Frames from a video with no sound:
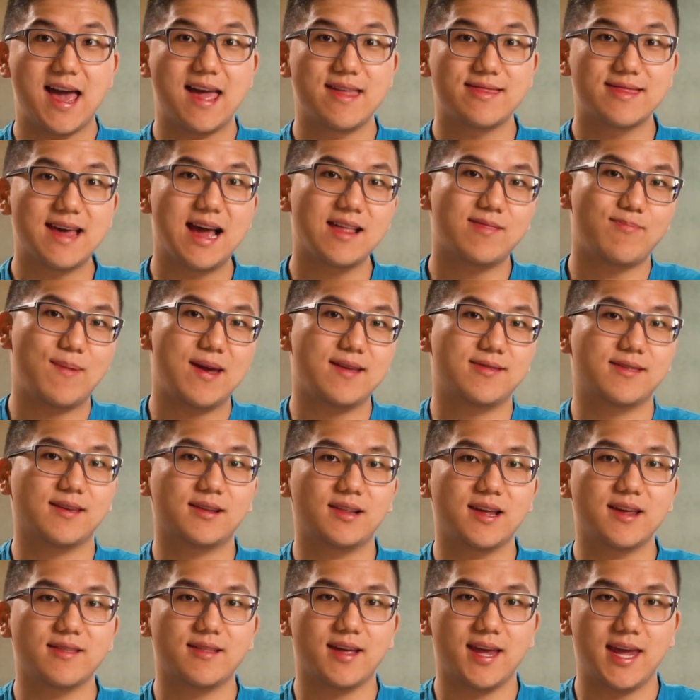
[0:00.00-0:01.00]
And that's
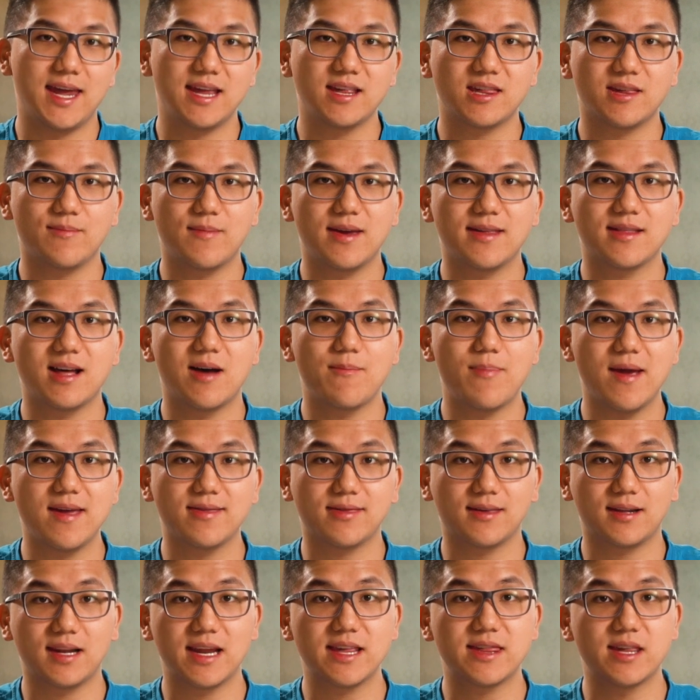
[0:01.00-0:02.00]
basically the hint to me that I've
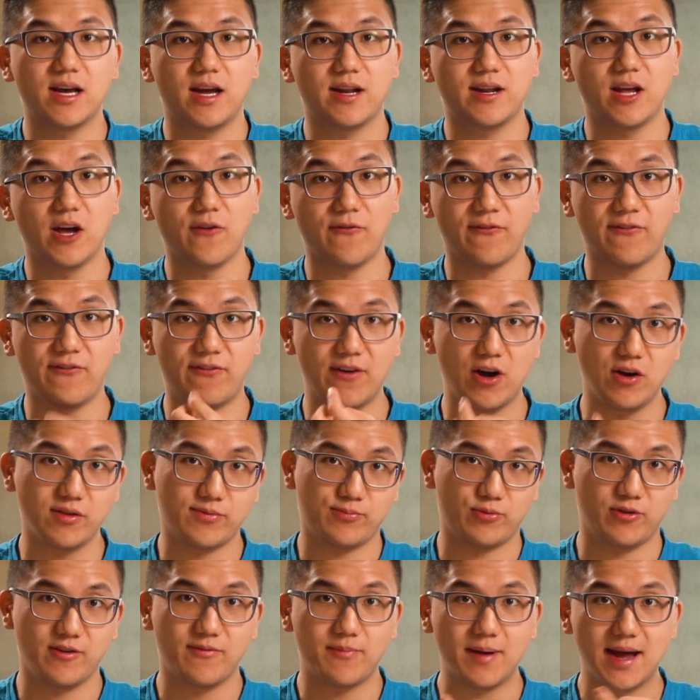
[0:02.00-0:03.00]
basically done a
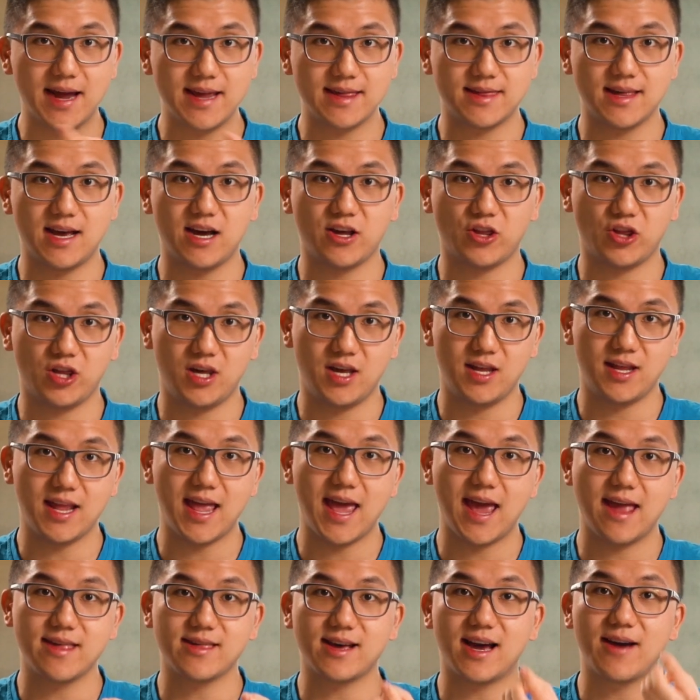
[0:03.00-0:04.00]
false proof by induction
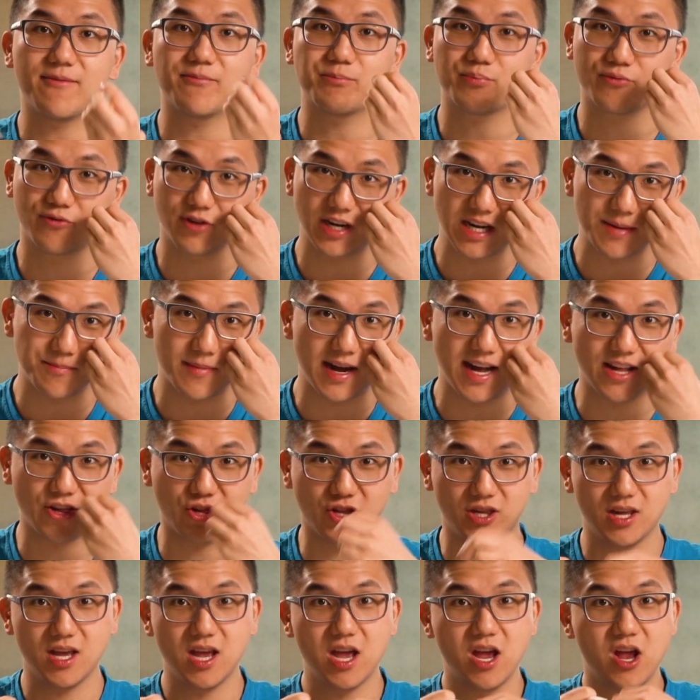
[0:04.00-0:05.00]
and I've pretty
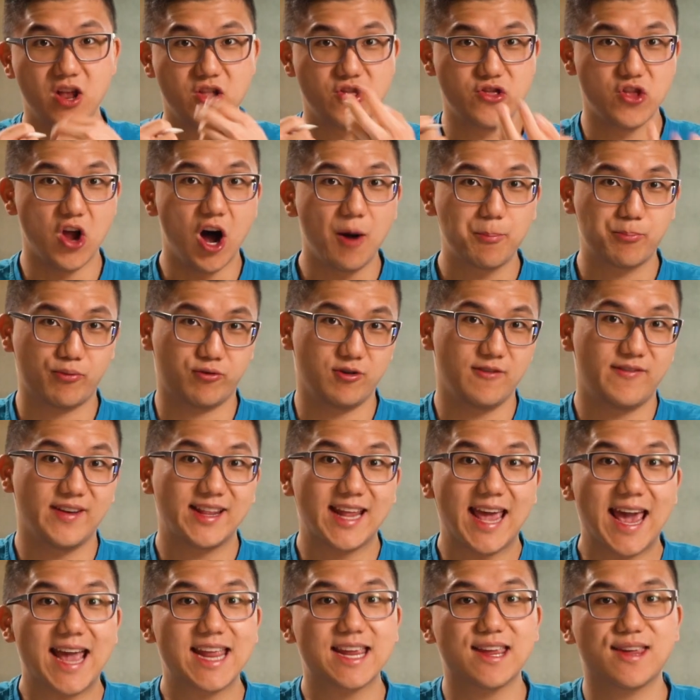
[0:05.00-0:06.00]
much not
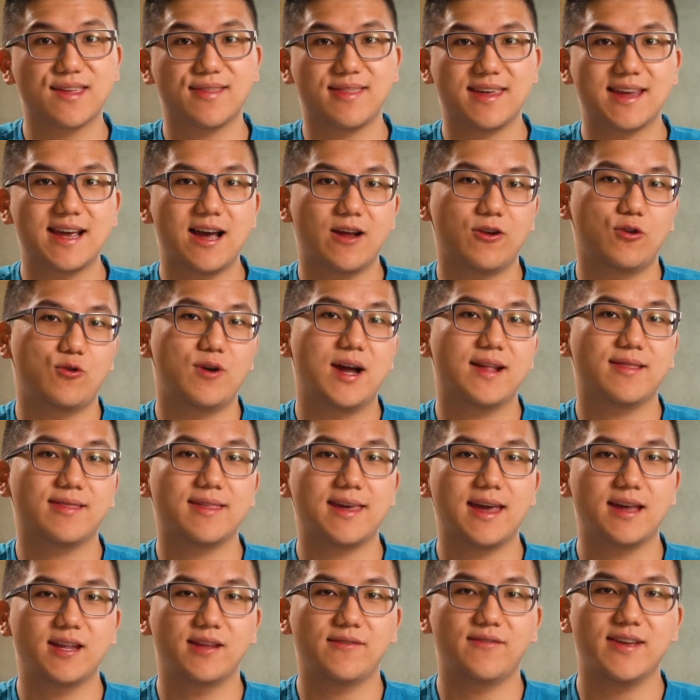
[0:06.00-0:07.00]
proven anything at all at
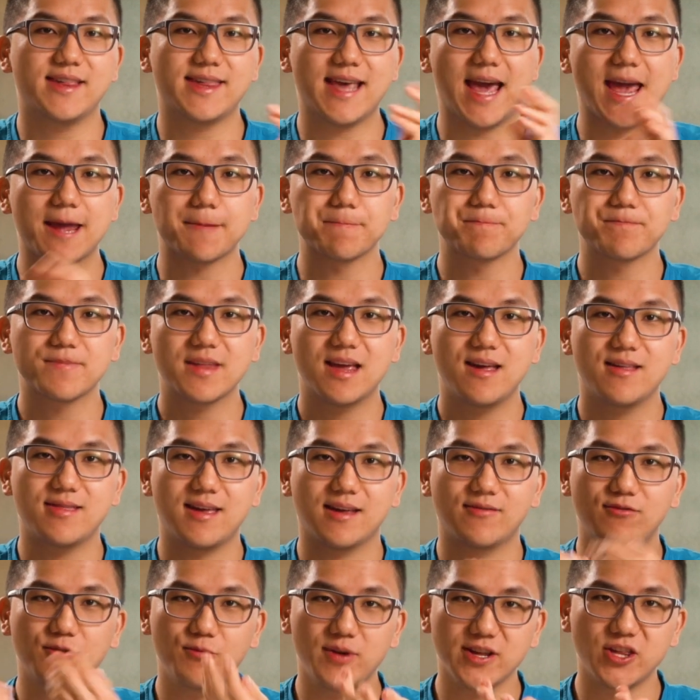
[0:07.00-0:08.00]
the end of the day.
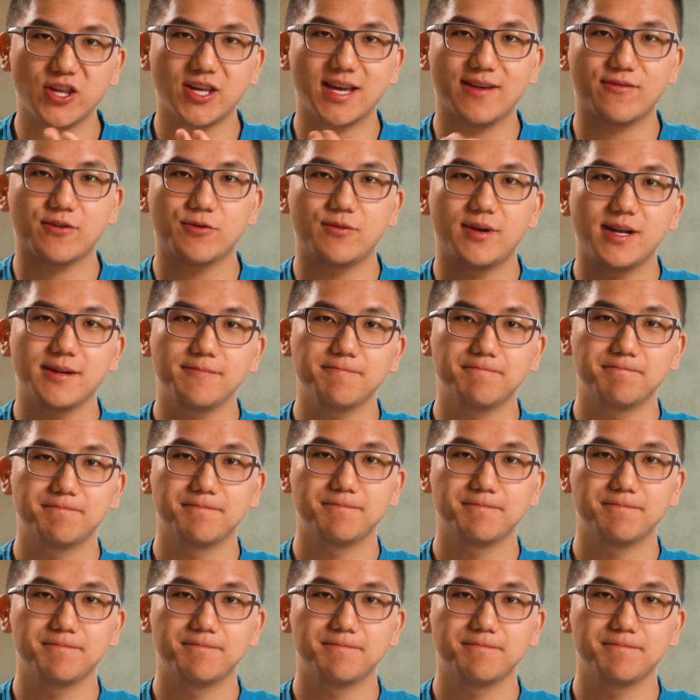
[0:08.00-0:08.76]
Thanks for watching, everyone.